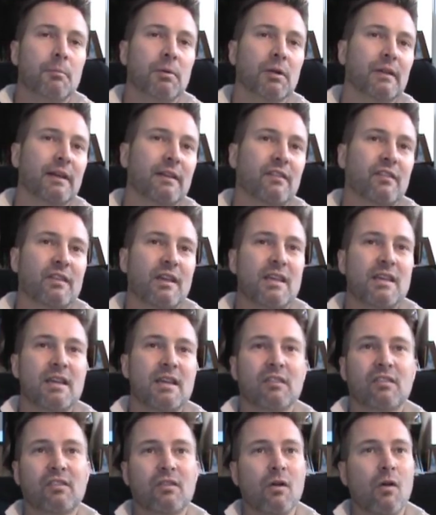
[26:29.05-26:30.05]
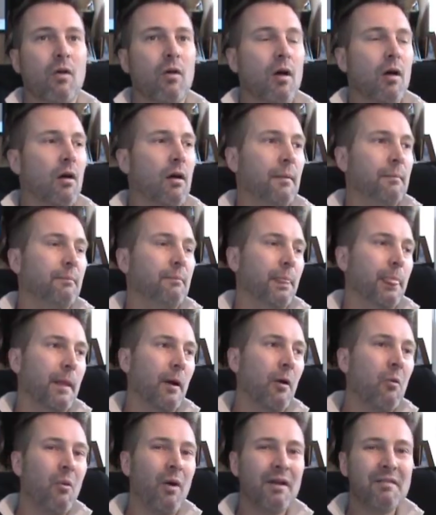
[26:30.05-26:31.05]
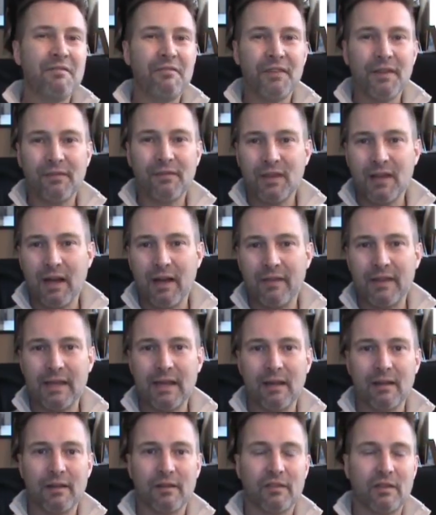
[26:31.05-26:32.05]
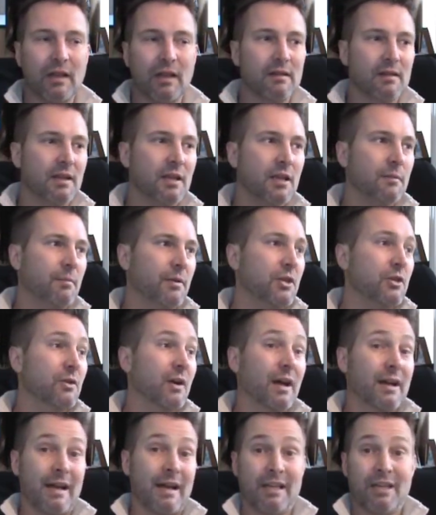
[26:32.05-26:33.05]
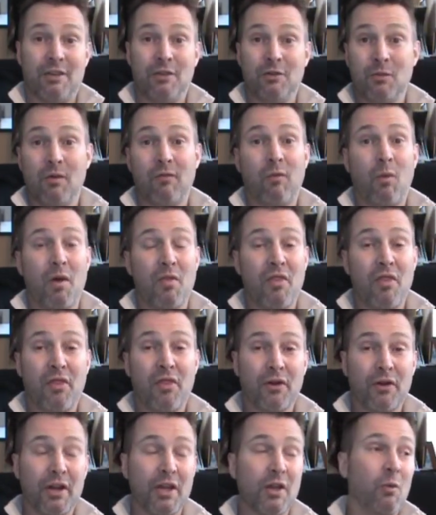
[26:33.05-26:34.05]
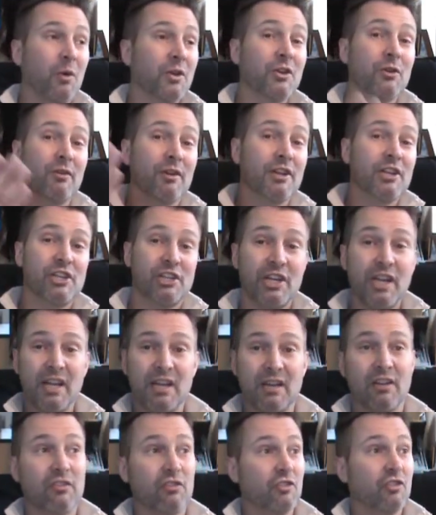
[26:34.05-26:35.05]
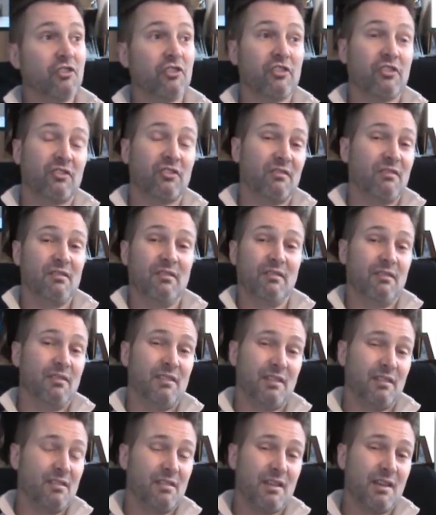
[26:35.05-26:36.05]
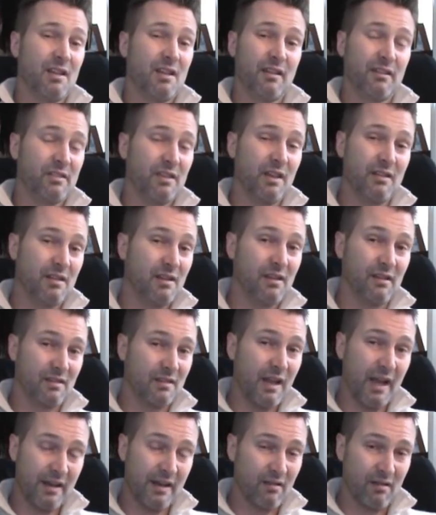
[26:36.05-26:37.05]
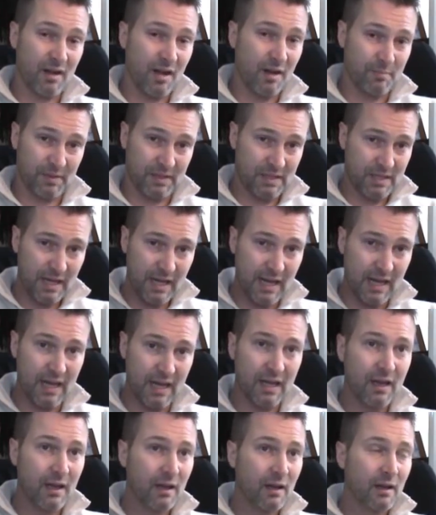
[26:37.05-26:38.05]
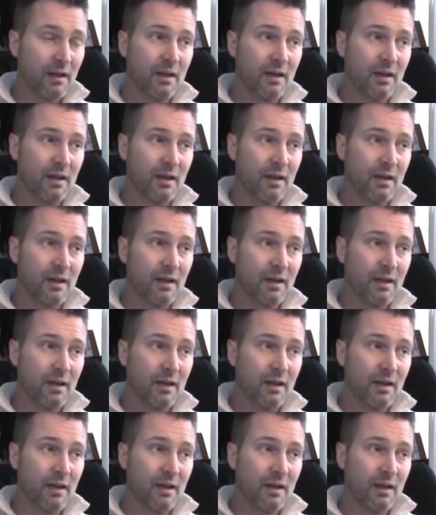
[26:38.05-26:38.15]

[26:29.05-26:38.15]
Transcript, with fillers: But let's say you score a 150 on the LSAT, but you got an IQ of 130. Well, you're a genius. You just... the LSAT is not your cup of tea.